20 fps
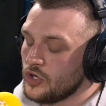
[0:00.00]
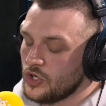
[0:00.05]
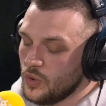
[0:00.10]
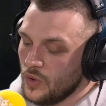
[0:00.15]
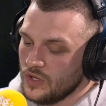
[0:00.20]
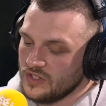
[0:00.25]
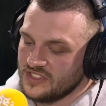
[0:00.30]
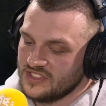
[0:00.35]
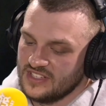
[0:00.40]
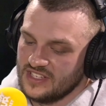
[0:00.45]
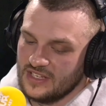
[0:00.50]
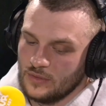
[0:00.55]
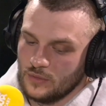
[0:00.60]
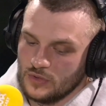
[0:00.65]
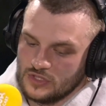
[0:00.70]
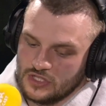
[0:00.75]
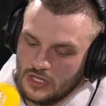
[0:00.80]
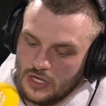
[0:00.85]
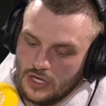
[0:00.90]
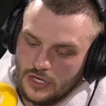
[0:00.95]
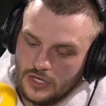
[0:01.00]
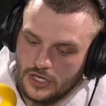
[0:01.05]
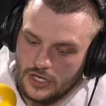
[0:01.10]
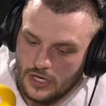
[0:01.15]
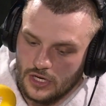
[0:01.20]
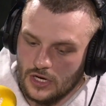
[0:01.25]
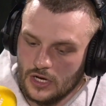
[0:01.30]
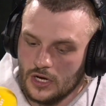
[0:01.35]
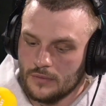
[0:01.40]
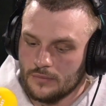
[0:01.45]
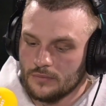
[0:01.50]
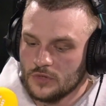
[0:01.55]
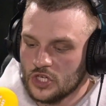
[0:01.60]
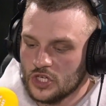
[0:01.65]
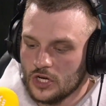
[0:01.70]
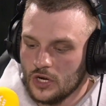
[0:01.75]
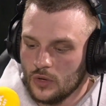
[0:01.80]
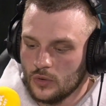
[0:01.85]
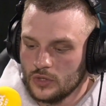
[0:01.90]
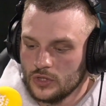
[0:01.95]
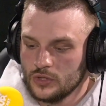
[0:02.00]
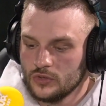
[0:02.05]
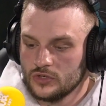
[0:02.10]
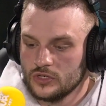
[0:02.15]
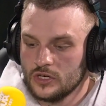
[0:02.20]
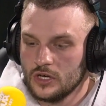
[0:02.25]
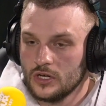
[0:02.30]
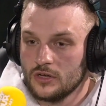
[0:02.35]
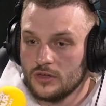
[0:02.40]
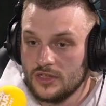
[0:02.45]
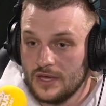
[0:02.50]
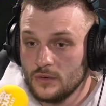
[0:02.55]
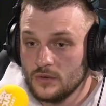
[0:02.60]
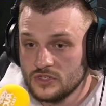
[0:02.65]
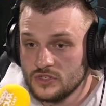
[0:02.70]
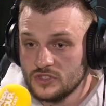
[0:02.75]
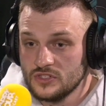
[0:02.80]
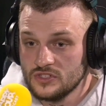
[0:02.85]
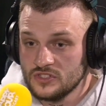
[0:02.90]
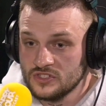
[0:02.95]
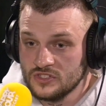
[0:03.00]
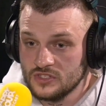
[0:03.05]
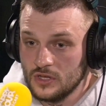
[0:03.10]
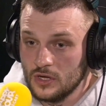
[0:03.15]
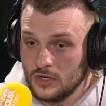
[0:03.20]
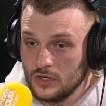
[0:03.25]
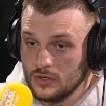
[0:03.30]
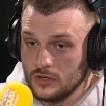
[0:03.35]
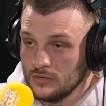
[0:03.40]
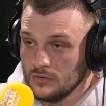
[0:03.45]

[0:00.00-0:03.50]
quantity was like you could only order like thousands, like